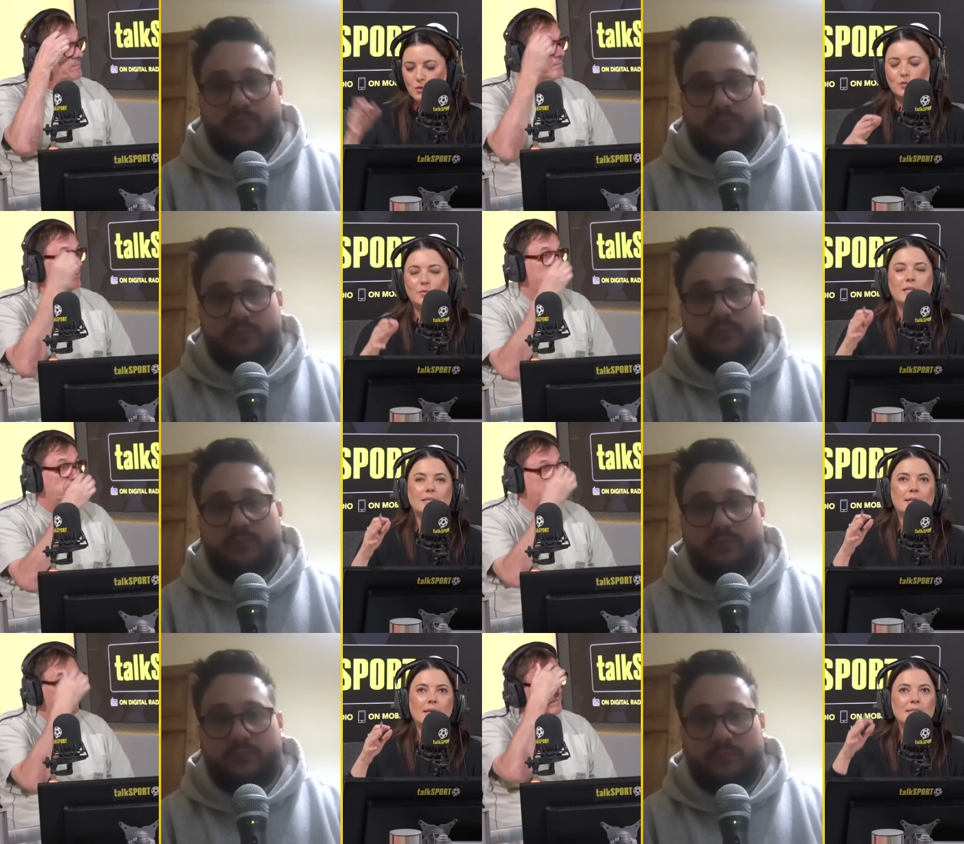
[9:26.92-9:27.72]
Speaker 1: looks really
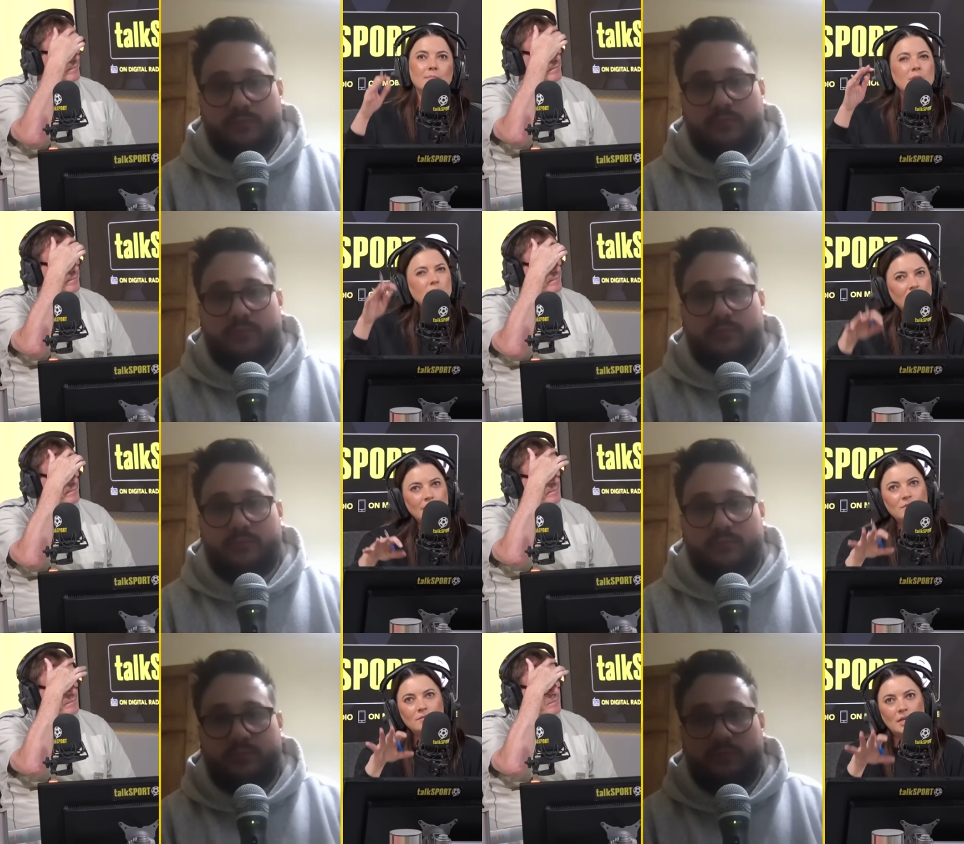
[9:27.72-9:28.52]
exciting. But in
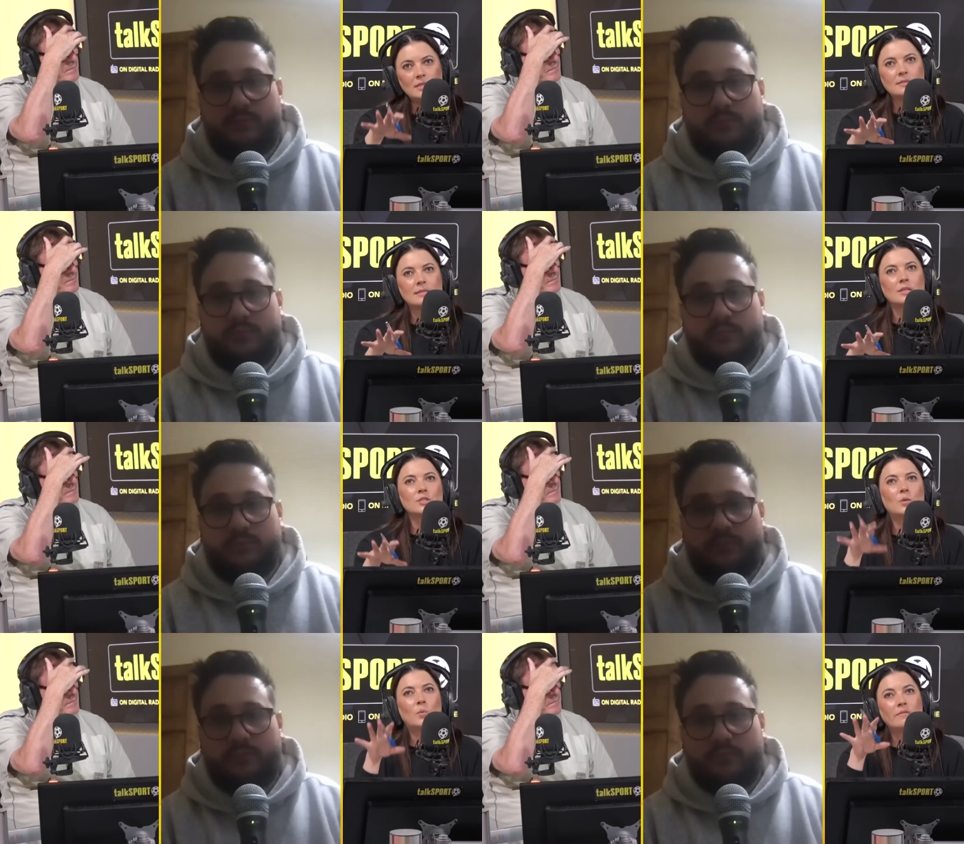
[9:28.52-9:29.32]
terms of Jadon
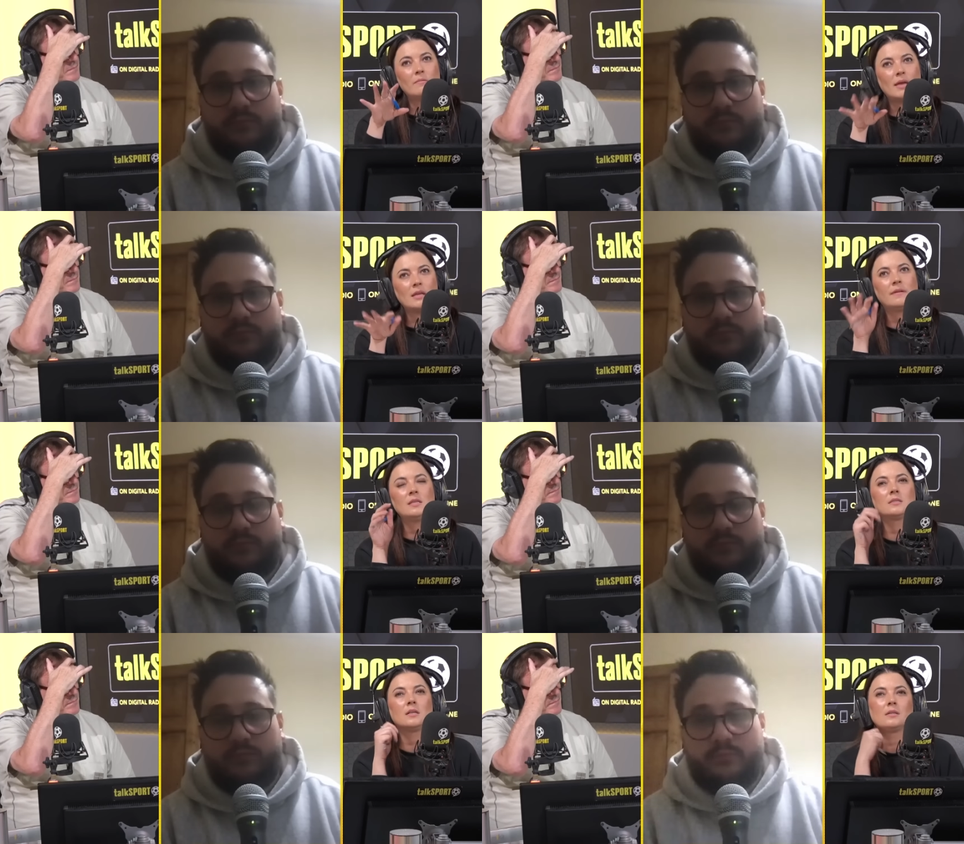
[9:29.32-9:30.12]
Sancho, what have you made of
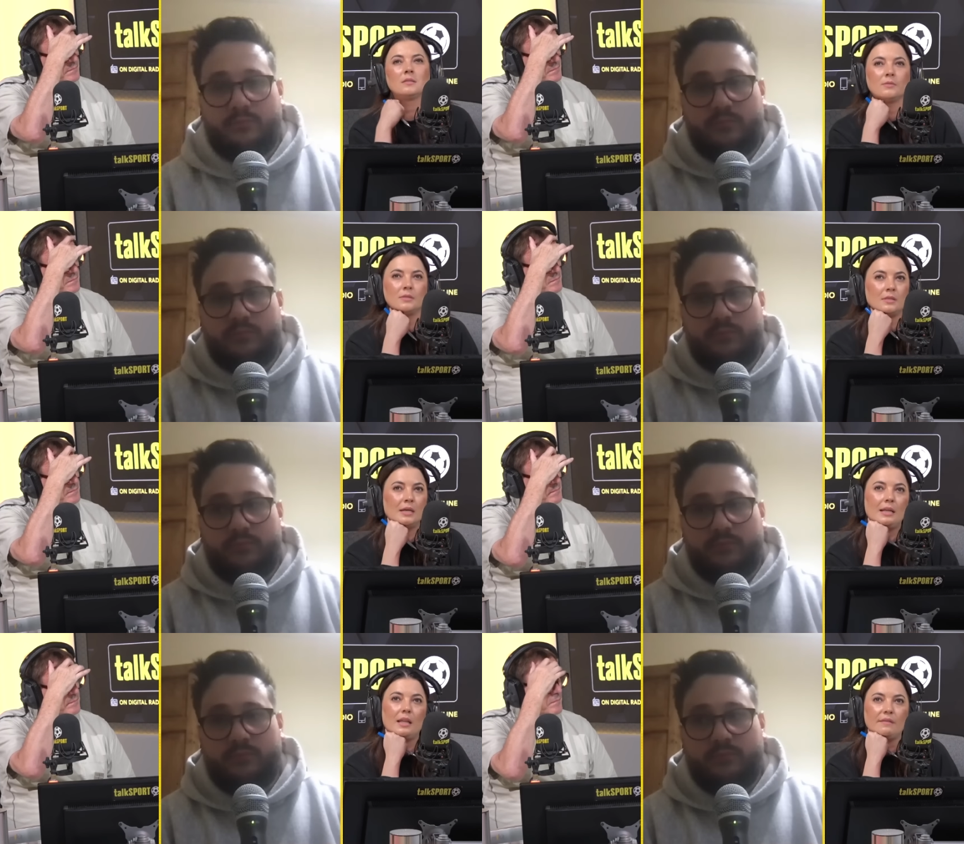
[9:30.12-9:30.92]
his start to his
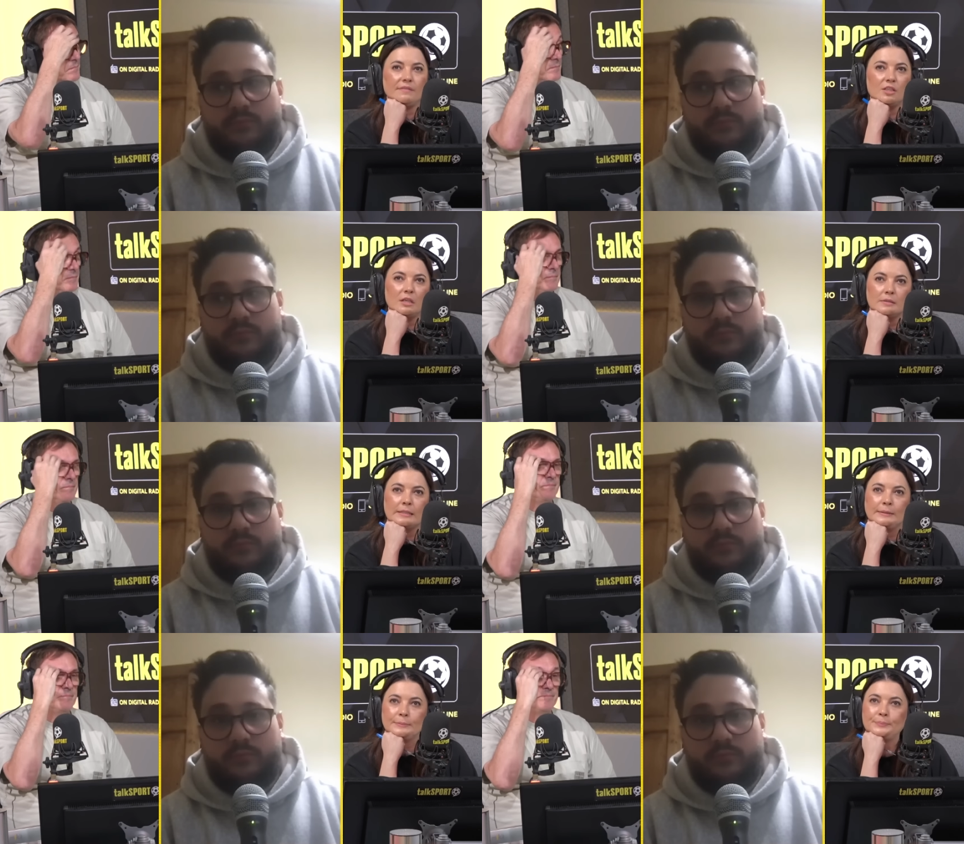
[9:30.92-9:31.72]
life at
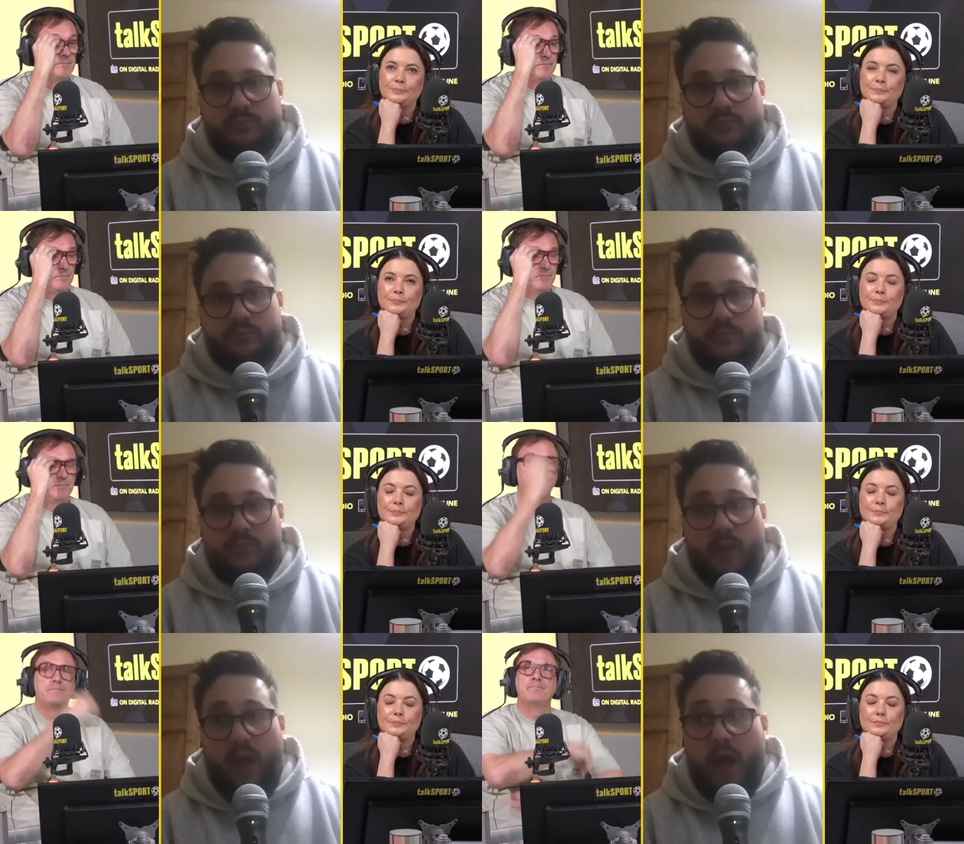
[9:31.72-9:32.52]
Chelsea?
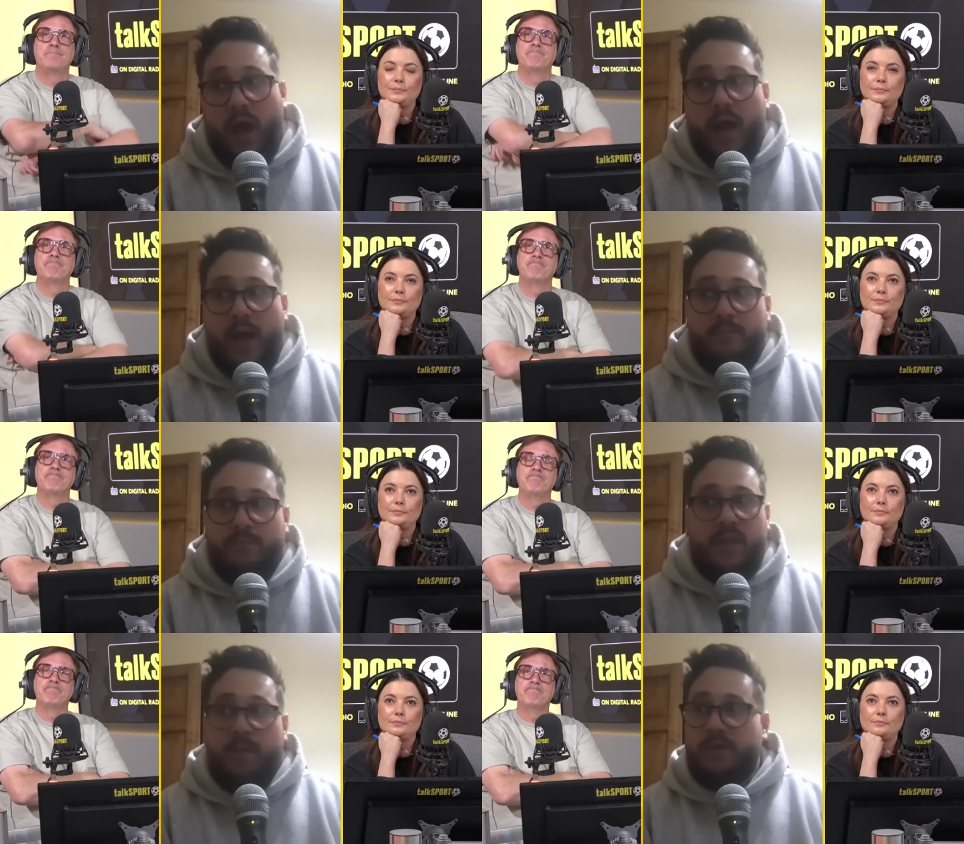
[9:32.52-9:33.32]

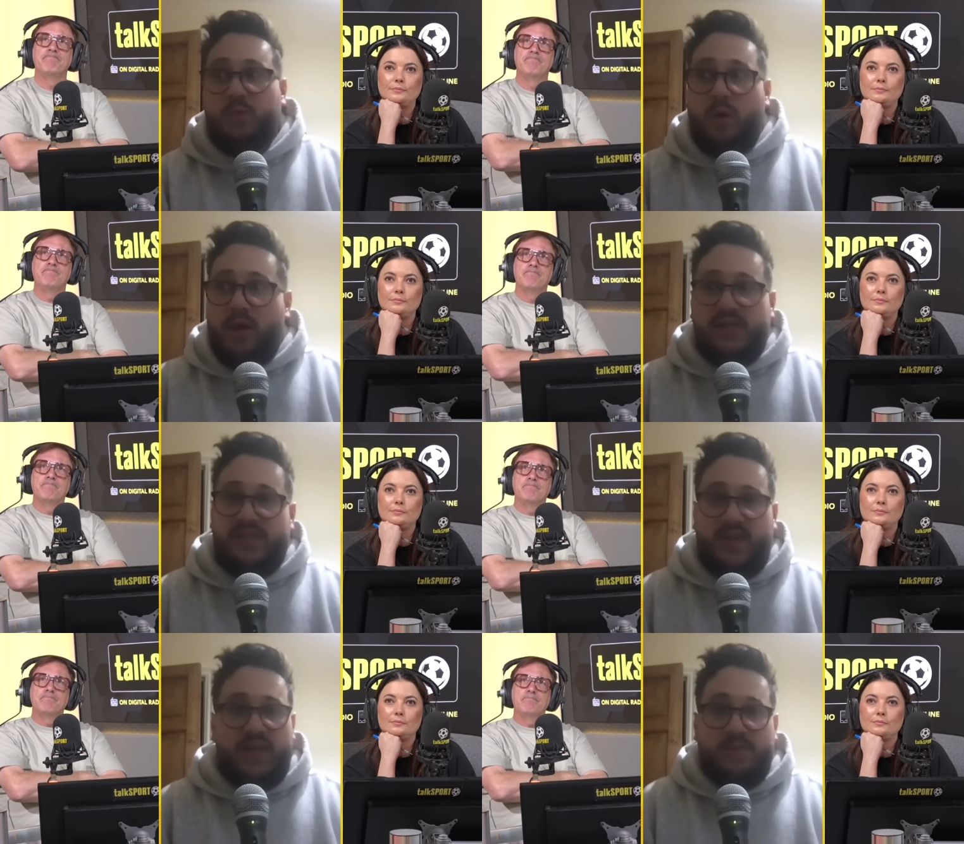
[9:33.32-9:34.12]
Speaker 2: Um, numbers wise,
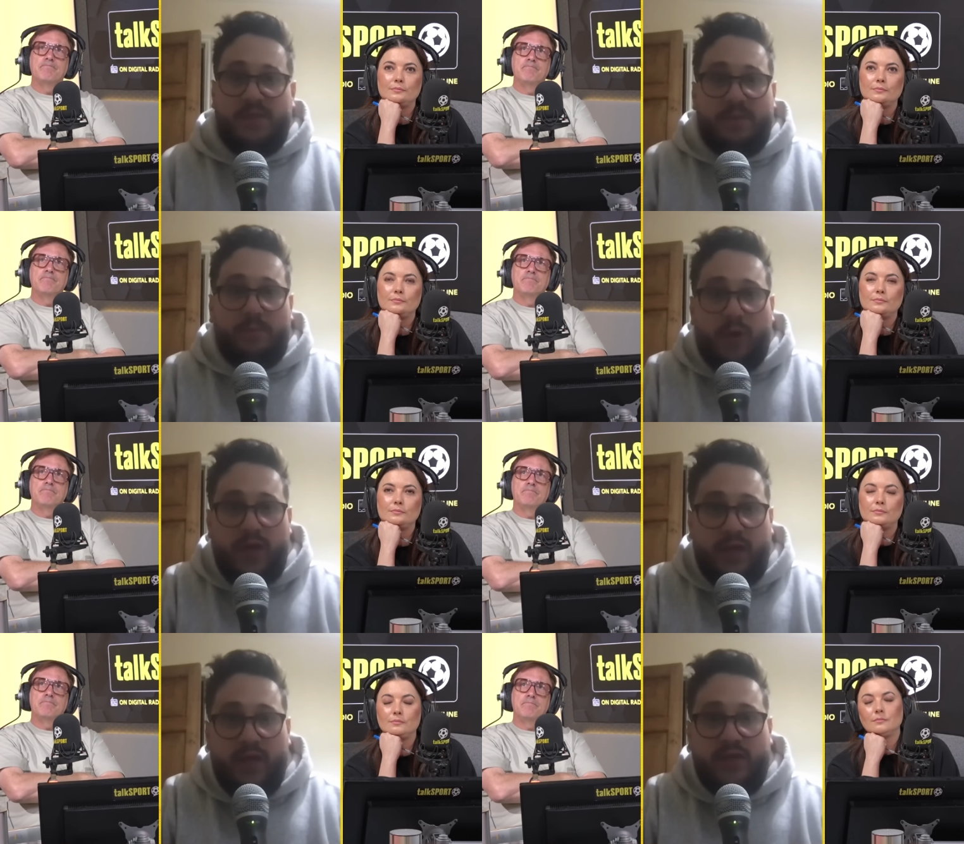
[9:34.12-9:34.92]
he's, he's he's been pretty
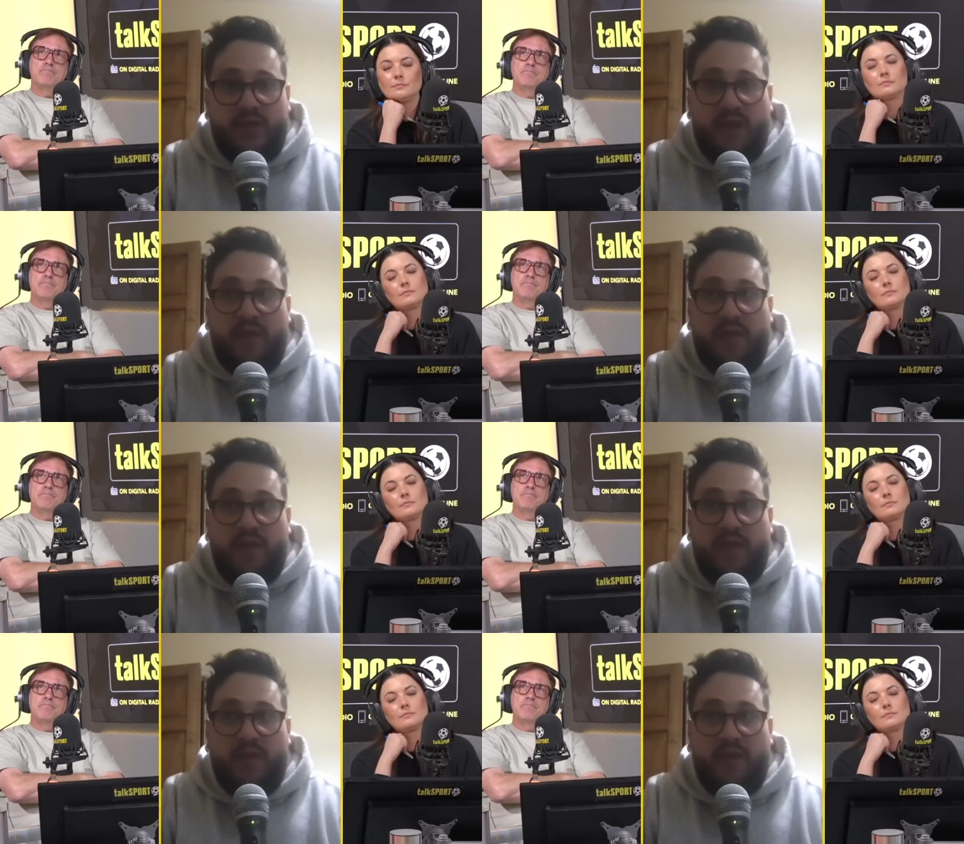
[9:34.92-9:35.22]
good. I,